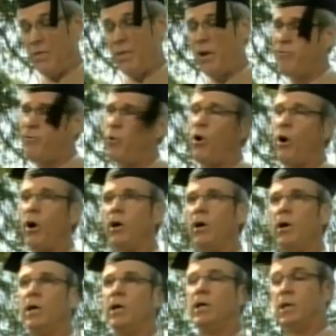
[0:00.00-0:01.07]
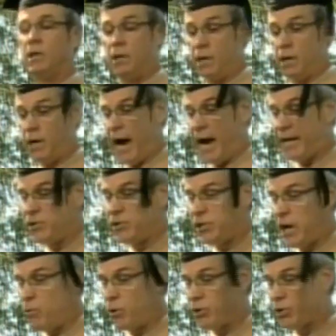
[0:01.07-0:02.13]
Therefore, I can
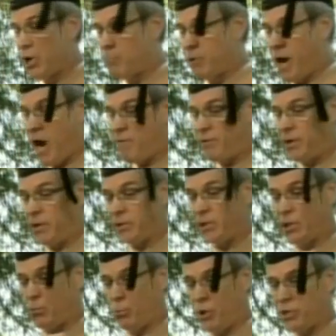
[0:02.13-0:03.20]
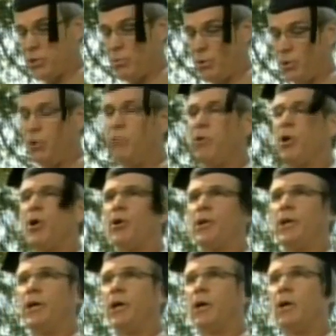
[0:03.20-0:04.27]
say with some confidence that the principles you've learned
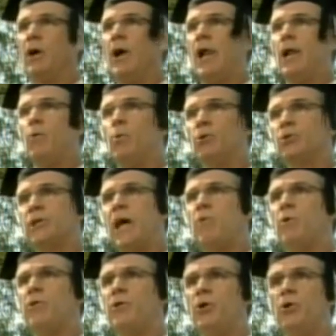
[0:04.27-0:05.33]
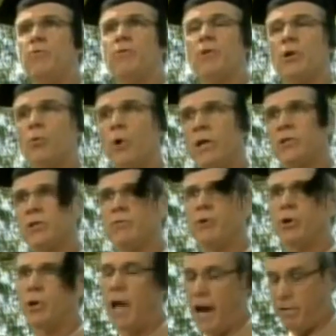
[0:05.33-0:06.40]
here will stay with you for the rest of
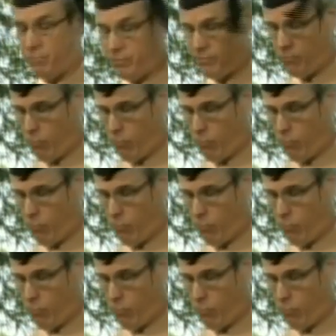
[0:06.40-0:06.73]
your life.